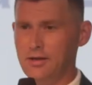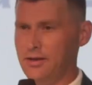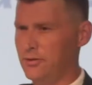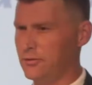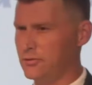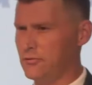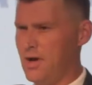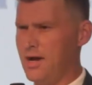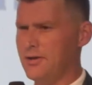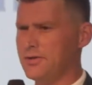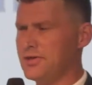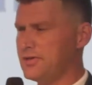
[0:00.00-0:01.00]
clinical
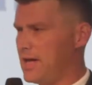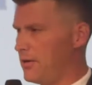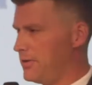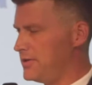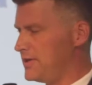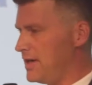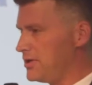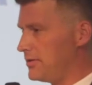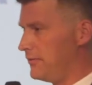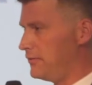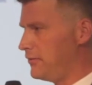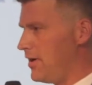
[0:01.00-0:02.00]
trials,
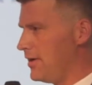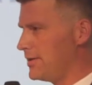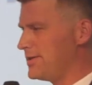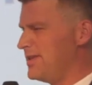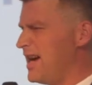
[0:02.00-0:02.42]
standardization of drugs,